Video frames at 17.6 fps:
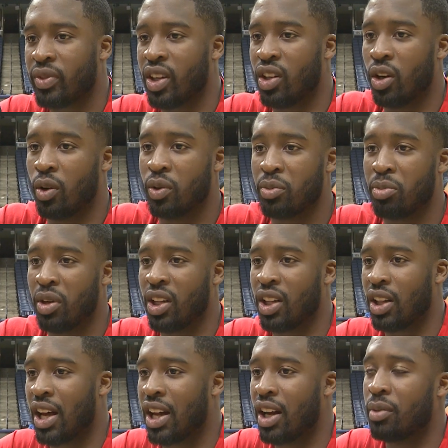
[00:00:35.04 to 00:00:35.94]
you know, with me
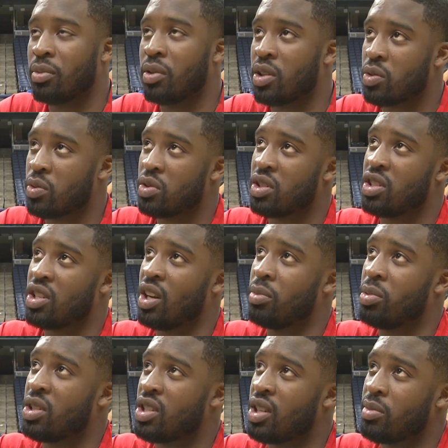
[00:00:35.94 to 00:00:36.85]
in the lineup, this was a
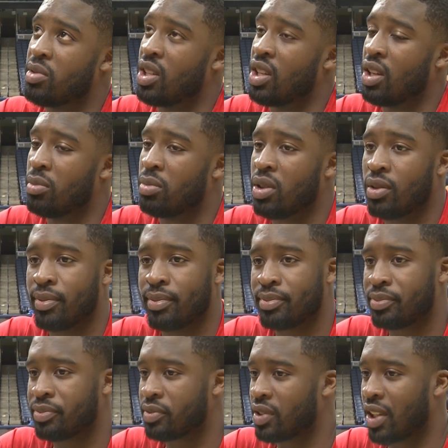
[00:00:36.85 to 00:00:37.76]
championship team. And
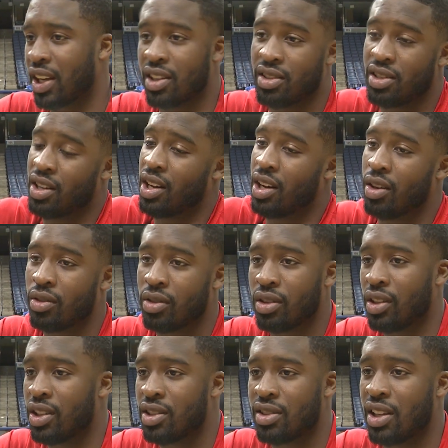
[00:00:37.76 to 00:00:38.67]
like I said,
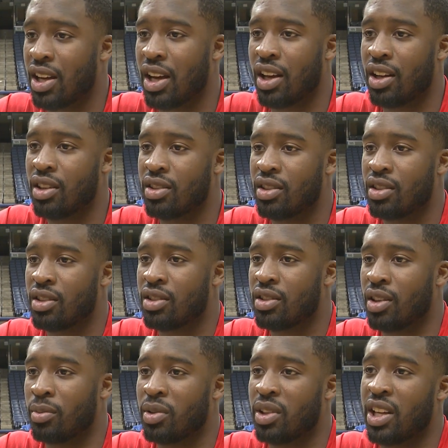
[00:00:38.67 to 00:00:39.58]
it's not
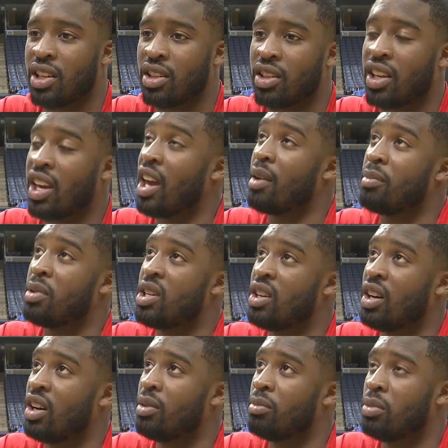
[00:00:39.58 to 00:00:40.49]
something that can't be
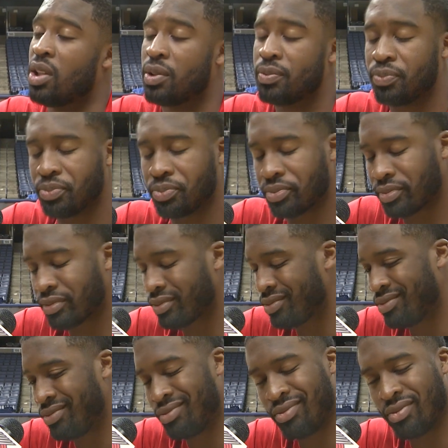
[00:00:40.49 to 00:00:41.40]
done, but
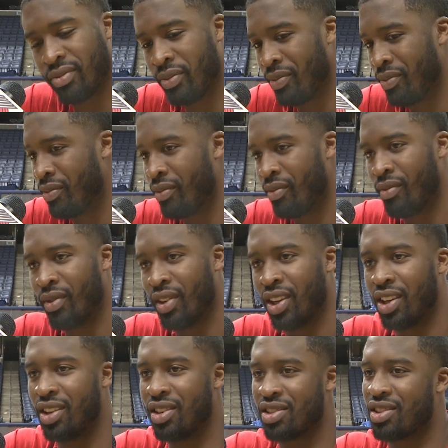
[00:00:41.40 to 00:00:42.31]

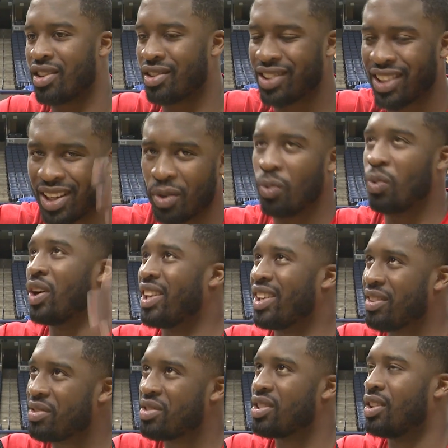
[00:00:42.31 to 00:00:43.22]
you just start thinking what
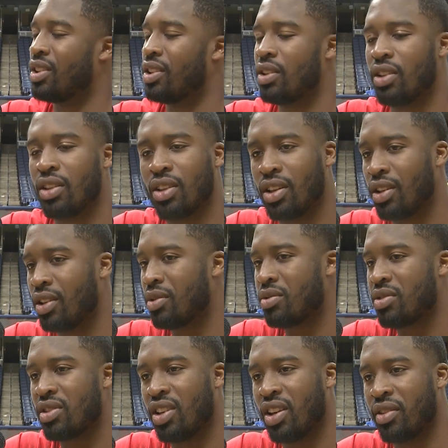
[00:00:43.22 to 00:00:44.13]
ifs, and you know, it
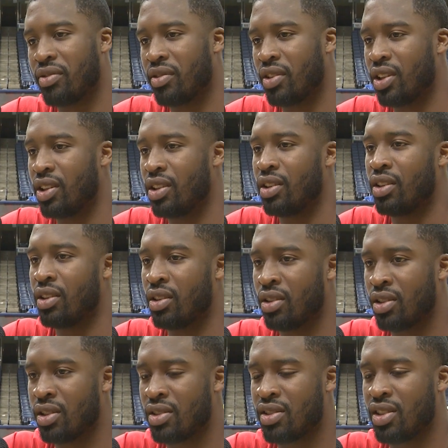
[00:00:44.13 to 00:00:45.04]
was tough. And then, you
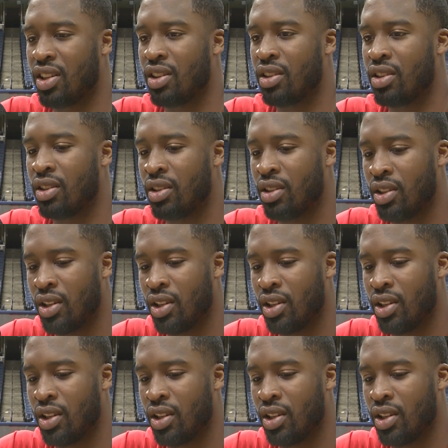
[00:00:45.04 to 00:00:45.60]
know, to see the